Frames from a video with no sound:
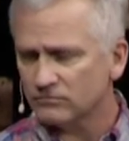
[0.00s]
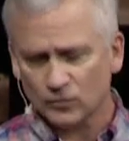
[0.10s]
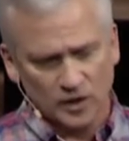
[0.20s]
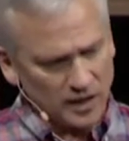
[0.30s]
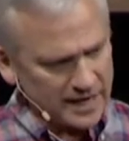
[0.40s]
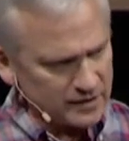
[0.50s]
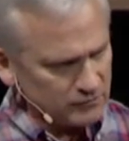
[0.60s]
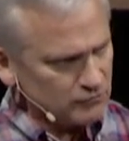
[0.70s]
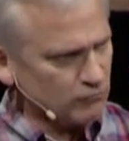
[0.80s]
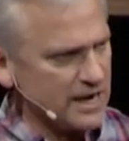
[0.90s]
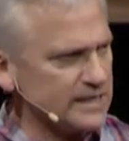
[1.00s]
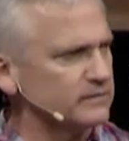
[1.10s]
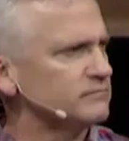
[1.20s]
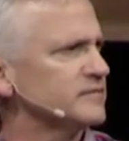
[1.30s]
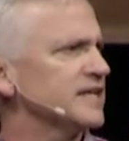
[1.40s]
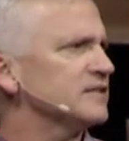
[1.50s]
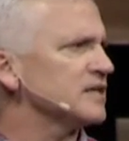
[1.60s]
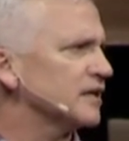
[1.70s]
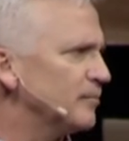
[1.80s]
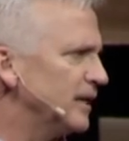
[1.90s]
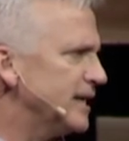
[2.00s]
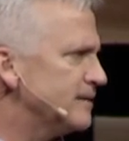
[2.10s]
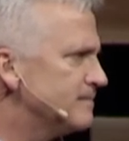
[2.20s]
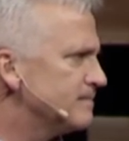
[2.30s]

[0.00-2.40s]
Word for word: We're like, great, sounds like a plan.